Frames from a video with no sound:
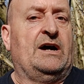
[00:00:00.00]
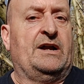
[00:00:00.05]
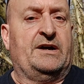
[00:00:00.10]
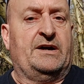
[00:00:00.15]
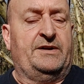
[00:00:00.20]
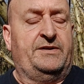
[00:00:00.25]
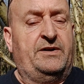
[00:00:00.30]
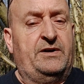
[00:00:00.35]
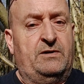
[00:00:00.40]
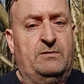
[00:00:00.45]

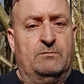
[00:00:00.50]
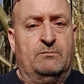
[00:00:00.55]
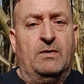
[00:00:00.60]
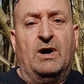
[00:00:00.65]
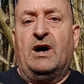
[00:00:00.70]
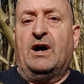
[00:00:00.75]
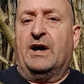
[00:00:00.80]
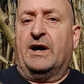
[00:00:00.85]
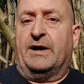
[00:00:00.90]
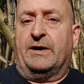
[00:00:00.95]
I know
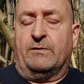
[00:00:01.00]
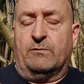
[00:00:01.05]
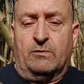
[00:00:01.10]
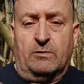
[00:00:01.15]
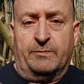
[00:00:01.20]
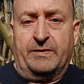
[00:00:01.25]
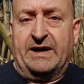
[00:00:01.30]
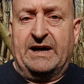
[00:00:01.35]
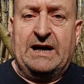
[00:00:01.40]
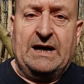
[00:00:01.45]
mine
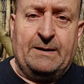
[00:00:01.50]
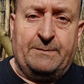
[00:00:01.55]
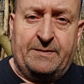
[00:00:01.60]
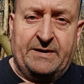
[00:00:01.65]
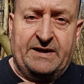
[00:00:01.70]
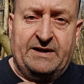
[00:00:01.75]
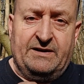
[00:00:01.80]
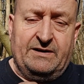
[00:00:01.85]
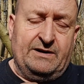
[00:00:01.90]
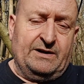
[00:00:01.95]
will be
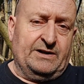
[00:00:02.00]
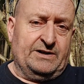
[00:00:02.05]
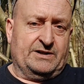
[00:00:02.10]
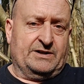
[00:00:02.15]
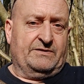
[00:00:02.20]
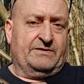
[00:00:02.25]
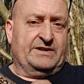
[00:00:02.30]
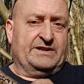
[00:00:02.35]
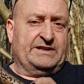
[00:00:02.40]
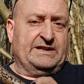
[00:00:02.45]
happy
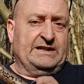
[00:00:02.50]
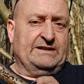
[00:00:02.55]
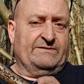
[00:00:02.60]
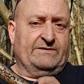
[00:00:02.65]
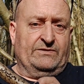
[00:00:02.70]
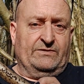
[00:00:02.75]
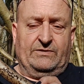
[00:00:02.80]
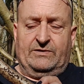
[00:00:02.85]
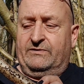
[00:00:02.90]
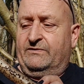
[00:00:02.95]
to receive
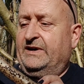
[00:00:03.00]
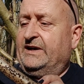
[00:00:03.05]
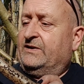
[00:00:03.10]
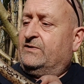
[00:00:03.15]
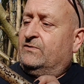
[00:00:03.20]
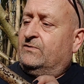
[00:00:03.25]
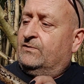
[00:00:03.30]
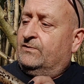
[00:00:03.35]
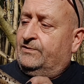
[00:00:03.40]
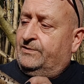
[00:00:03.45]
another
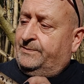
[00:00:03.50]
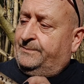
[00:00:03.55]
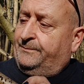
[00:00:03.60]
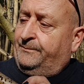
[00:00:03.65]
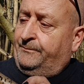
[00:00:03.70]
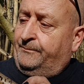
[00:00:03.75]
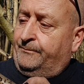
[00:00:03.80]
record.